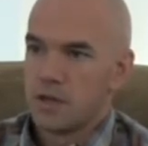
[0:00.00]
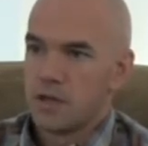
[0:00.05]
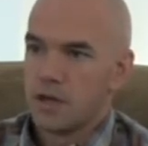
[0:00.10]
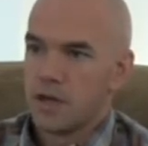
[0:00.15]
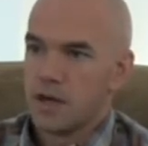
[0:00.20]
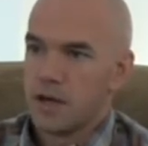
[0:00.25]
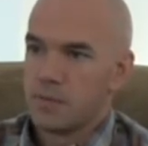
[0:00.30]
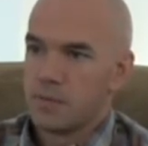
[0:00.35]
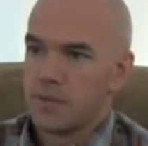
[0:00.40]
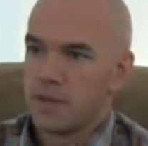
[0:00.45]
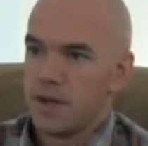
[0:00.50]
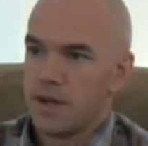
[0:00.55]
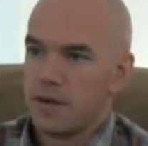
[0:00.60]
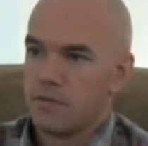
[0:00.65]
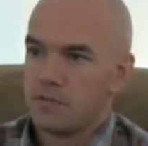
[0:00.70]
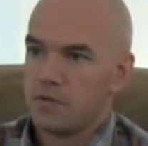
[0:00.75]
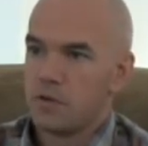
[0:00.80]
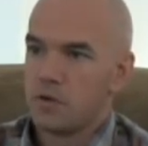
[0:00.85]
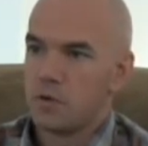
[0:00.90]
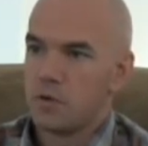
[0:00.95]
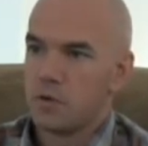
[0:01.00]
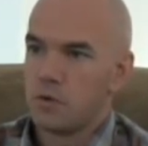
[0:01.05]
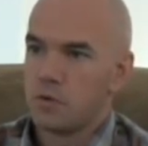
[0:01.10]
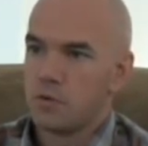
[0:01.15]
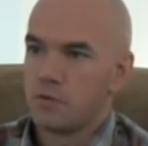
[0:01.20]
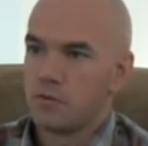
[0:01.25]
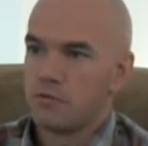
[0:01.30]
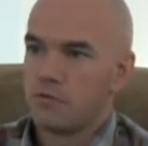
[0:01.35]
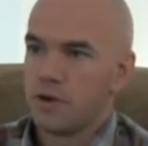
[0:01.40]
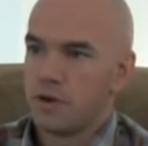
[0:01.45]
that have
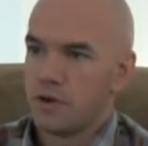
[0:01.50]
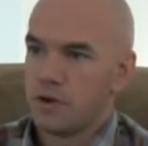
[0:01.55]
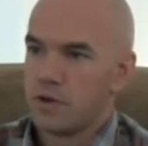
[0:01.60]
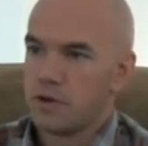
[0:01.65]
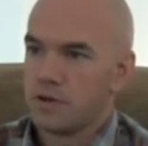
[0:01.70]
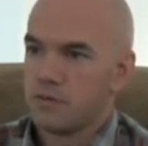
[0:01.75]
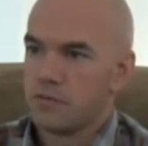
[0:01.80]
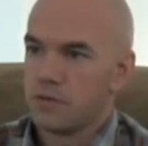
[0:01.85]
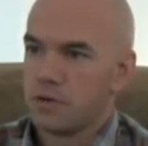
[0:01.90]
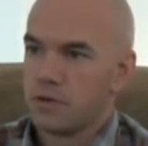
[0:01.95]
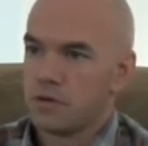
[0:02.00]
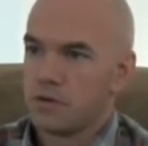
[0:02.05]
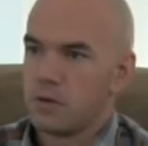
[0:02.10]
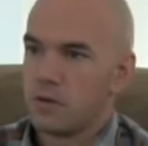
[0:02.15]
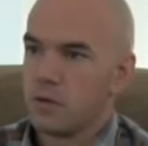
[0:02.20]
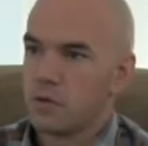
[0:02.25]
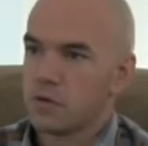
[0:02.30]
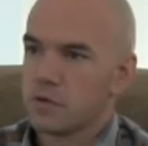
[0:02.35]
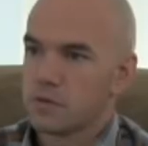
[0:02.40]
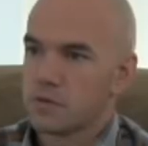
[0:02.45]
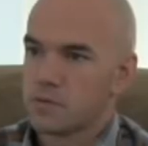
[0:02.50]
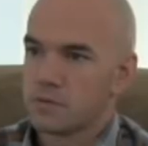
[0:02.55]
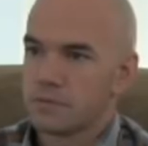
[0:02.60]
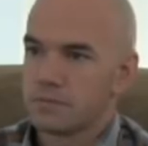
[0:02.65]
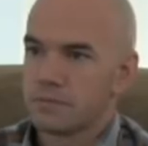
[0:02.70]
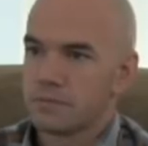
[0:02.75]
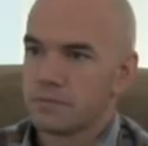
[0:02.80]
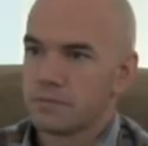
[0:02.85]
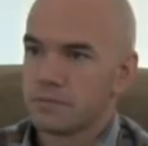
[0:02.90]
two very different goals.